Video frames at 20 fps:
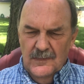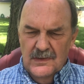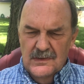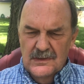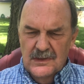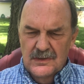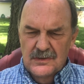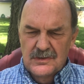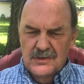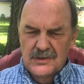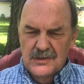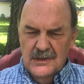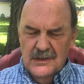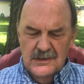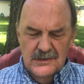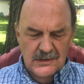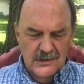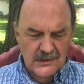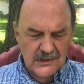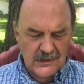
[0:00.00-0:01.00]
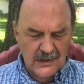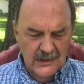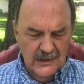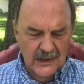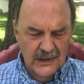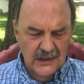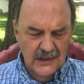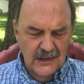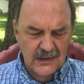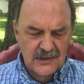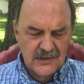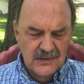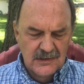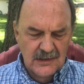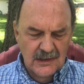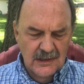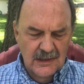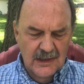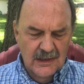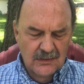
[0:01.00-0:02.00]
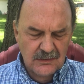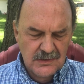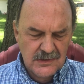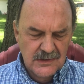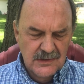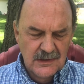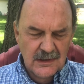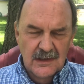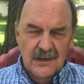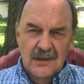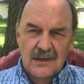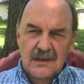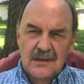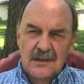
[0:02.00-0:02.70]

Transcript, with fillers: says Jesus. Again, he's denouncing